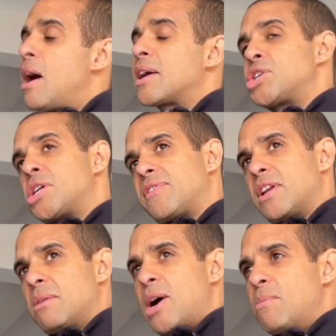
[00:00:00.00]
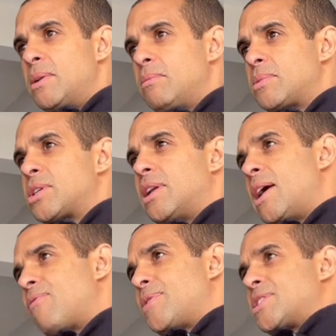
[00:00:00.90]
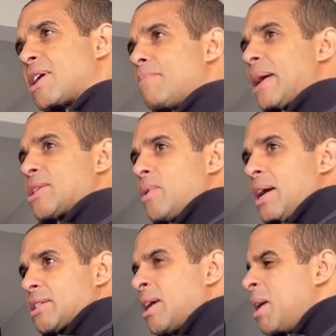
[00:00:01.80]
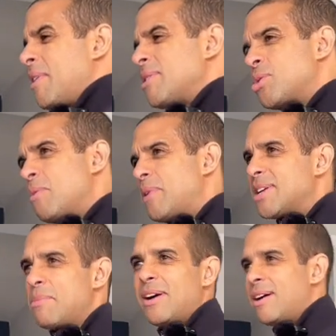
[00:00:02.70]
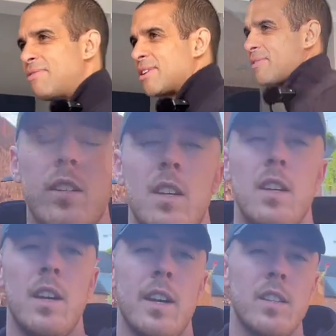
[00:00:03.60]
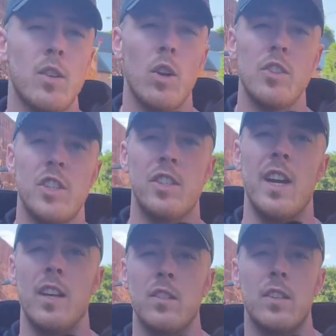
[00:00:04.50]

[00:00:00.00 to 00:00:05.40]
us how to get BRR deals. He's done over 100 deals over the past 10 years, and his knowledge is second to